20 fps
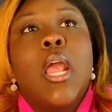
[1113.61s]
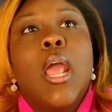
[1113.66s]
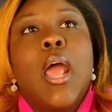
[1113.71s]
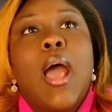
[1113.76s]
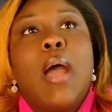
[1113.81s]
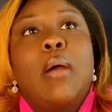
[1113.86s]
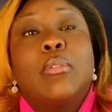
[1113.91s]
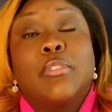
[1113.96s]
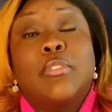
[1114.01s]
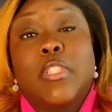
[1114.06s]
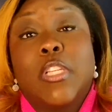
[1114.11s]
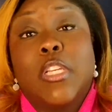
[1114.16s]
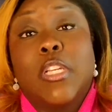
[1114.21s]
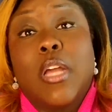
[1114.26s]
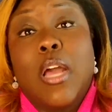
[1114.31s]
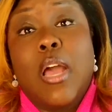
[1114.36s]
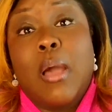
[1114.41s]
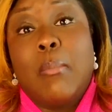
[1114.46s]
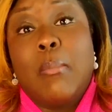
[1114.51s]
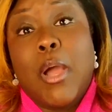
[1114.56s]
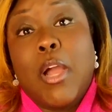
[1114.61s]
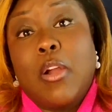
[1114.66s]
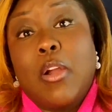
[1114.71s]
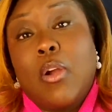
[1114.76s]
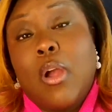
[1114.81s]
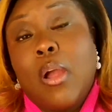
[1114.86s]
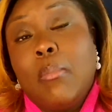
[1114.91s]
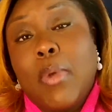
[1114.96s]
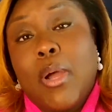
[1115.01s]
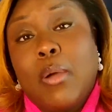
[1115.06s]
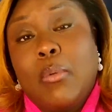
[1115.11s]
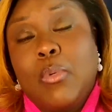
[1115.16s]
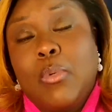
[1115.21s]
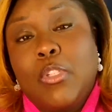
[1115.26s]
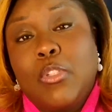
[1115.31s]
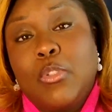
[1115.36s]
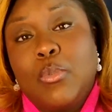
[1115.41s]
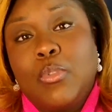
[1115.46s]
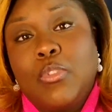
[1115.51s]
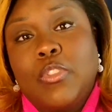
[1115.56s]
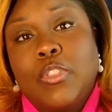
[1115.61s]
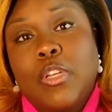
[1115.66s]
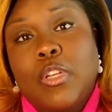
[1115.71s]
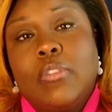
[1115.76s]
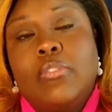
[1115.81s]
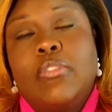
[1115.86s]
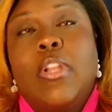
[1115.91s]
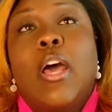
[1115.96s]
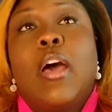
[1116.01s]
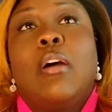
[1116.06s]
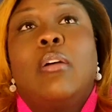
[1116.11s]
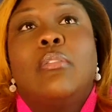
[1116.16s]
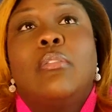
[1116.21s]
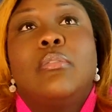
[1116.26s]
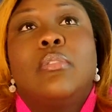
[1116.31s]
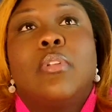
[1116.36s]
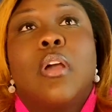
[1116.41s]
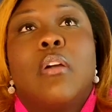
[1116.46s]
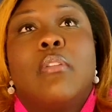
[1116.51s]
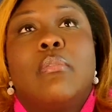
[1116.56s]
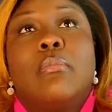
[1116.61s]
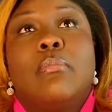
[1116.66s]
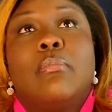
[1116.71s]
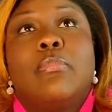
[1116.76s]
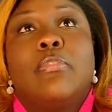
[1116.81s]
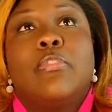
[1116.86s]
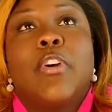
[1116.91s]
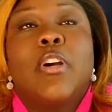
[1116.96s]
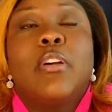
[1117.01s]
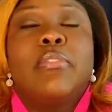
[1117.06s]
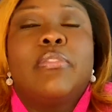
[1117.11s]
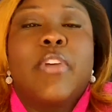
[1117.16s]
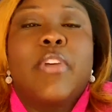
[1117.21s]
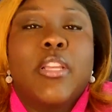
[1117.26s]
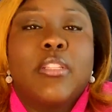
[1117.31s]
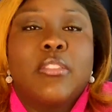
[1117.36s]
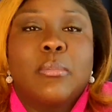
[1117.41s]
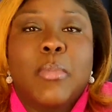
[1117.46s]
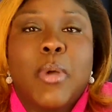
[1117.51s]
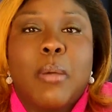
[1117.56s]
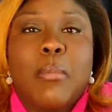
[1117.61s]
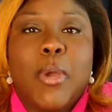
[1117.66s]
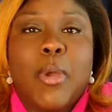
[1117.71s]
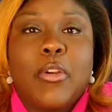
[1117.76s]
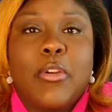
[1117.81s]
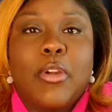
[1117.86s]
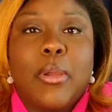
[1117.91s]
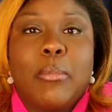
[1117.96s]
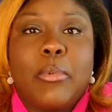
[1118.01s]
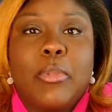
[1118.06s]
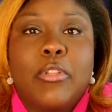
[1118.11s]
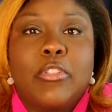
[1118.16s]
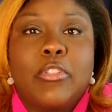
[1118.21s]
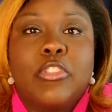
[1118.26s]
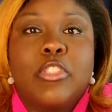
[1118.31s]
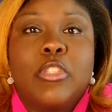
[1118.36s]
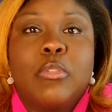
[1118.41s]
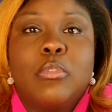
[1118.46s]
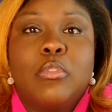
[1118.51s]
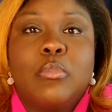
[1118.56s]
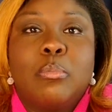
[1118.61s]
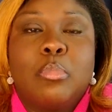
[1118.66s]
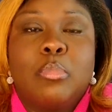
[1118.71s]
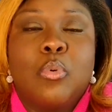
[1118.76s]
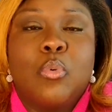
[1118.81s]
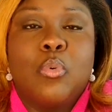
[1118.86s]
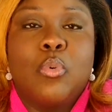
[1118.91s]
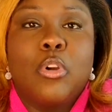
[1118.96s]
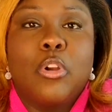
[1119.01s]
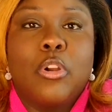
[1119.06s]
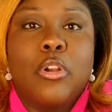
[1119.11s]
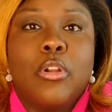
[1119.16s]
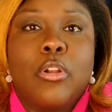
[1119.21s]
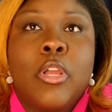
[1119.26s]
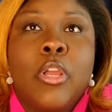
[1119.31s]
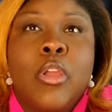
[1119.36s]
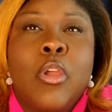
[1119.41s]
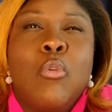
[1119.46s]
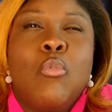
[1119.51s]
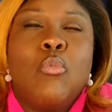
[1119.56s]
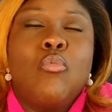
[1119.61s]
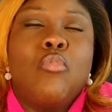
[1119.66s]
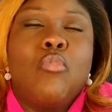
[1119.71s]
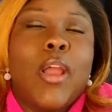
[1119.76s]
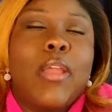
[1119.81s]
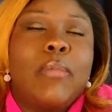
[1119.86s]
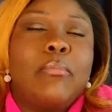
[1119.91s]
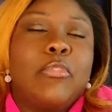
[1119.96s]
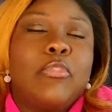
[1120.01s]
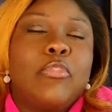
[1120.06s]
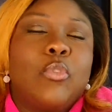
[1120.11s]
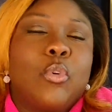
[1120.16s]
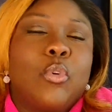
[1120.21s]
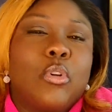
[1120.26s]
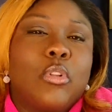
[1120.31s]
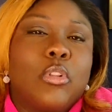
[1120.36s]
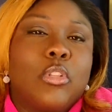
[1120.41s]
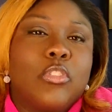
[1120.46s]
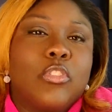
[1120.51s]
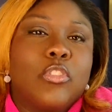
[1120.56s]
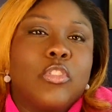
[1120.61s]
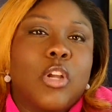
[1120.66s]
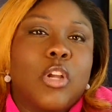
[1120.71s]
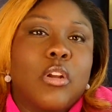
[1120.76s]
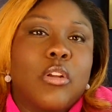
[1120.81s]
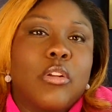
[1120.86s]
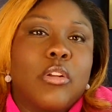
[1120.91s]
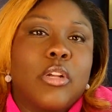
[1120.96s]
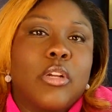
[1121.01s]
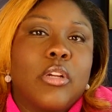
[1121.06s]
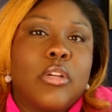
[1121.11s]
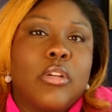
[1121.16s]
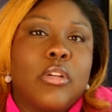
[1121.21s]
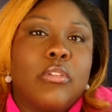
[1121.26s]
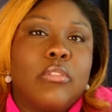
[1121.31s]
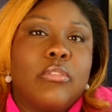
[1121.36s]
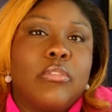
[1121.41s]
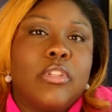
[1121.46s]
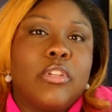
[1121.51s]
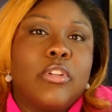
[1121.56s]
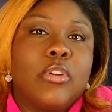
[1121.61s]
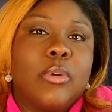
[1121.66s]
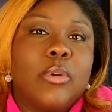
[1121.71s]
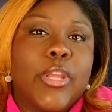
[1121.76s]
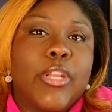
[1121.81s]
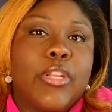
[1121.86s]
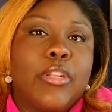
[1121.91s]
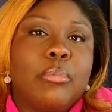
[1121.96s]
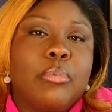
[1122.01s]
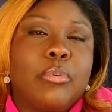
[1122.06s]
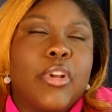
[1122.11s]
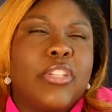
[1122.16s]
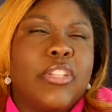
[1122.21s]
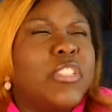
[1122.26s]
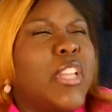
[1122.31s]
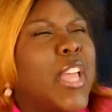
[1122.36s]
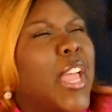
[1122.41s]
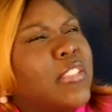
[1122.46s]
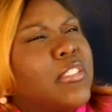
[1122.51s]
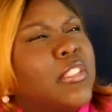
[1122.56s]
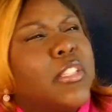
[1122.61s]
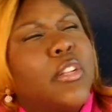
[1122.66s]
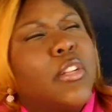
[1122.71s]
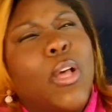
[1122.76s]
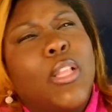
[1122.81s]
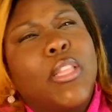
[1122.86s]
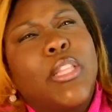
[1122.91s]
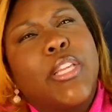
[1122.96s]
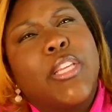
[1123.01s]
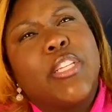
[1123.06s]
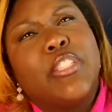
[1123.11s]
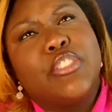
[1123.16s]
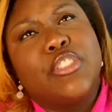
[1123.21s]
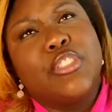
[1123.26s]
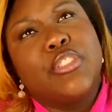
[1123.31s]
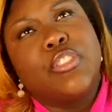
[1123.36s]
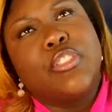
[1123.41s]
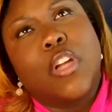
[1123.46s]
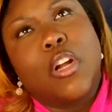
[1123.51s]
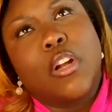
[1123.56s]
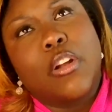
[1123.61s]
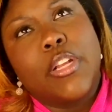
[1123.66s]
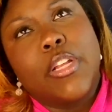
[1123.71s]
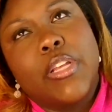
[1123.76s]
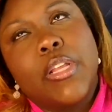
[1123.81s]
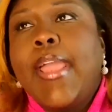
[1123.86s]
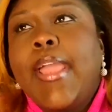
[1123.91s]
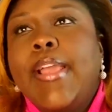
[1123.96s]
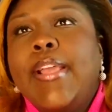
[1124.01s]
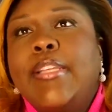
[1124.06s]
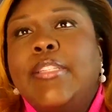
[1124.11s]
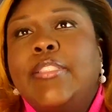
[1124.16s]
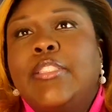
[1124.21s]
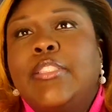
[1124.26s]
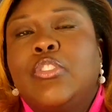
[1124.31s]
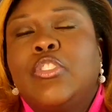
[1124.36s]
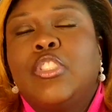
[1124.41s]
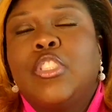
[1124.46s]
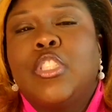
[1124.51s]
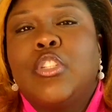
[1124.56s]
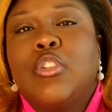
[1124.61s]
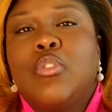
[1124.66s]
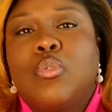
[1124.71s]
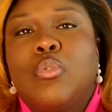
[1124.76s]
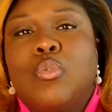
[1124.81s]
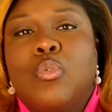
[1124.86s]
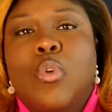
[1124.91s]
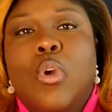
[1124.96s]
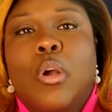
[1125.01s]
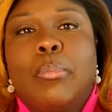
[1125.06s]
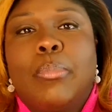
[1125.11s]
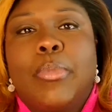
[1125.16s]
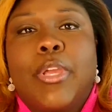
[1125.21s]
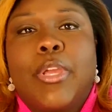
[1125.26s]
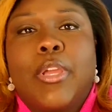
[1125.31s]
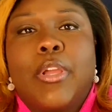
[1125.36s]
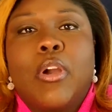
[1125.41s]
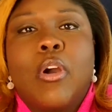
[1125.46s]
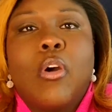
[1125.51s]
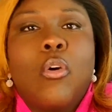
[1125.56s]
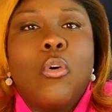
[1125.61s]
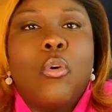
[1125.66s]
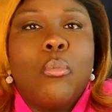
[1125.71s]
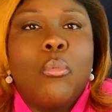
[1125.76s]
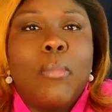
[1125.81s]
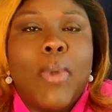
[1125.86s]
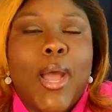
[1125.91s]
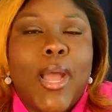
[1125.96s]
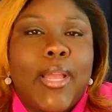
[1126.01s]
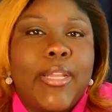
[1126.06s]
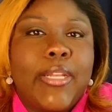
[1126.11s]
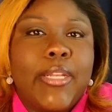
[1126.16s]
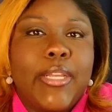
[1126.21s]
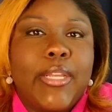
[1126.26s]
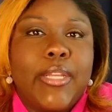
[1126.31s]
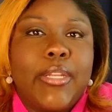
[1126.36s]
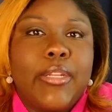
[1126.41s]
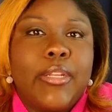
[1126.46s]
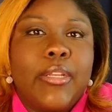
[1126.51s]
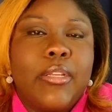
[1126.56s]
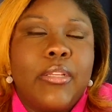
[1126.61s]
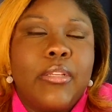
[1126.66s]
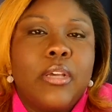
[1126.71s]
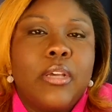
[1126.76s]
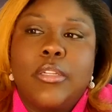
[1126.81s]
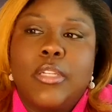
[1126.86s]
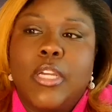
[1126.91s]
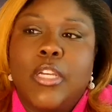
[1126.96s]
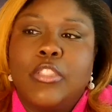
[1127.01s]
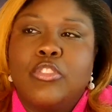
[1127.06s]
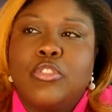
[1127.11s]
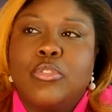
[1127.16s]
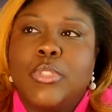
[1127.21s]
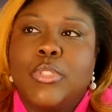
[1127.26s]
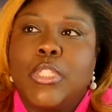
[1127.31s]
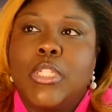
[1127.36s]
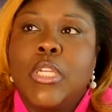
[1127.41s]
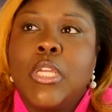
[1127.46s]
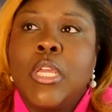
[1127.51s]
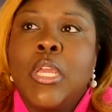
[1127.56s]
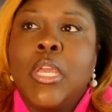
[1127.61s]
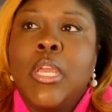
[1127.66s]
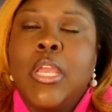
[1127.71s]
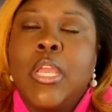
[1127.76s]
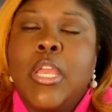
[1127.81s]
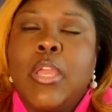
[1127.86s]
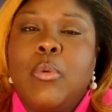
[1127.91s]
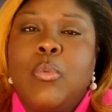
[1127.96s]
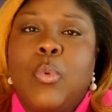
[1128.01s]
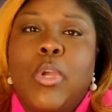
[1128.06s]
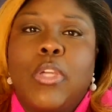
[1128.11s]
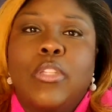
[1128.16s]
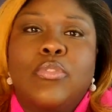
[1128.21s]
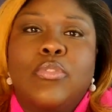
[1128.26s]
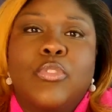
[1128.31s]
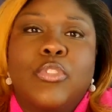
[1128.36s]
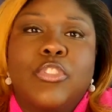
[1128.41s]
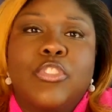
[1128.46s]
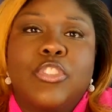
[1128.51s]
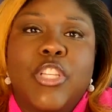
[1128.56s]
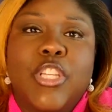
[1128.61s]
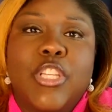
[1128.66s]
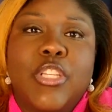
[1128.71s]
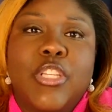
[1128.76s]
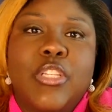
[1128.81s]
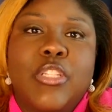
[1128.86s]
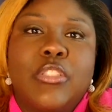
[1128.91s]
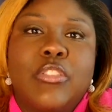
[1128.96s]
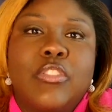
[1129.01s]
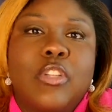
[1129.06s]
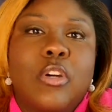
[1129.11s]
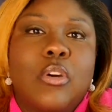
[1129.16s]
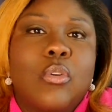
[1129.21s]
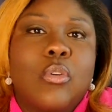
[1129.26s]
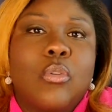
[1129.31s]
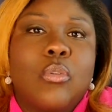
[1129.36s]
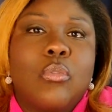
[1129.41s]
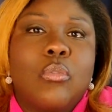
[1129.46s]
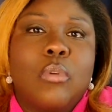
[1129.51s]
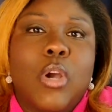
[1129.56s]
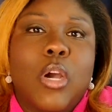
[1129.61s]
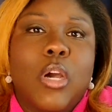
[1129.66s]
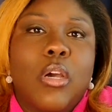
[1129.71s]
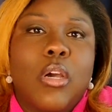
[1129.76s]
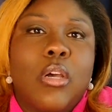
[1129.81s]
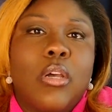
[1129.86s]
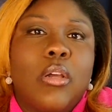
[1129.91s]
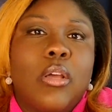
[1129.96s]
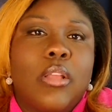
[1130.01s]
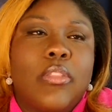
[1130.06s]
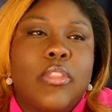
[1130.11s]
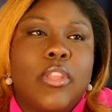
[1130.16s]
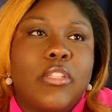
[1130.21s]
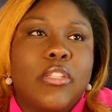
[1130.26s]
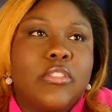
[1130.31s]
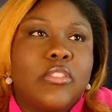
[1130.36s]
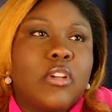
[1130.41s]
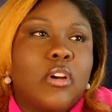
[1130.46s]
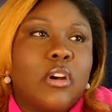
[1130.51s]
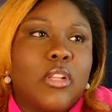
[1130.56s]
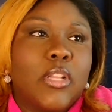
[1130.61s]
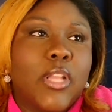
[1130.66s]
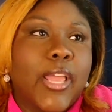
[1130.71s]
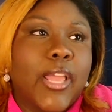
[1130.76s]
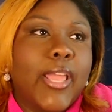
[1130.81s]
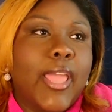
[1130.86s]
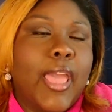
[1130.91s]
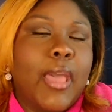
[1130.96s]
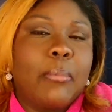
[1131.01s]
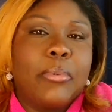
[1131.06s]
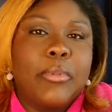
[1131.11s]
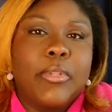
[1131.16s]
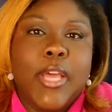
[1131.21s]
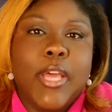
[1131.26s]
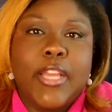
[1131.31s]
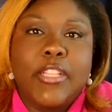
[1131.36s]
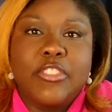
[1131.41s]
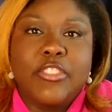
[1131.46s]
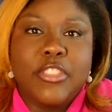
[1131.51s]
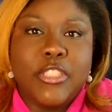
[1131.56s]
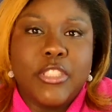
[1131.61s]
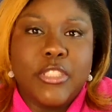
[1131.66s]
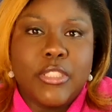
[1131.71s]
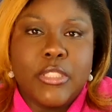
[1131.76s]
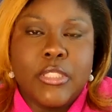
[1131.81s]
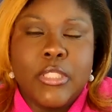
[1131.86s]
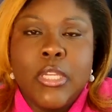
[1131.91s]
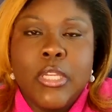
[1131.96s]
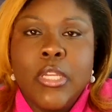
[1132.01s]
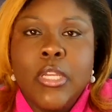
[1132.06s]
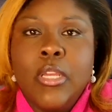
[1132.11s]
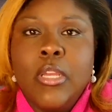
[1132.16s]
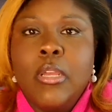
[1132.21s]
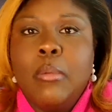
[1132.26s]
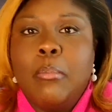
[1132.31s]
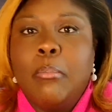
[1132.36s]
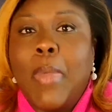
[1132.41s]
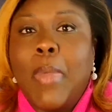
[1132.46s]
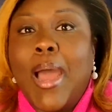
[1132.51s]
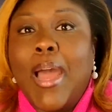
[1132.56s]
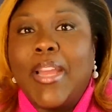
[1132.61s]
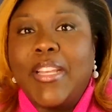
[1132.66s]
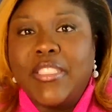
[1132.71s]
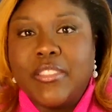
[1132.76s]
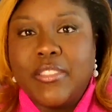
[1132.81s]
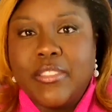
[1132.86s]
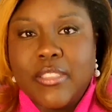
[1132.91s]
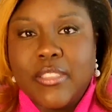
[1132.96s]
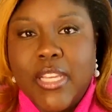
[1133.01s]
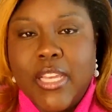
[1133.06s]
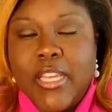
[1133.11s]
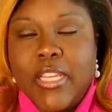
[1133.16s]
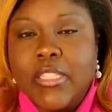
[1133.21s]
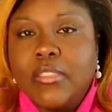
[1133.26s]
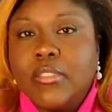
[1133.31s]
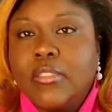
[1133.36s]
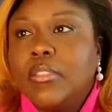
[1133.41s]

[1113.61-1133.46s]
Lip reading: I was thinking of how my grandma would do stuff. Now, fun facts about my grandmother: she was born right before the start of the Great Depression. Actually, no, I think it has just started. And she grew up in coal mining country in West Virginia. So I think it's called like Appalachian mindset,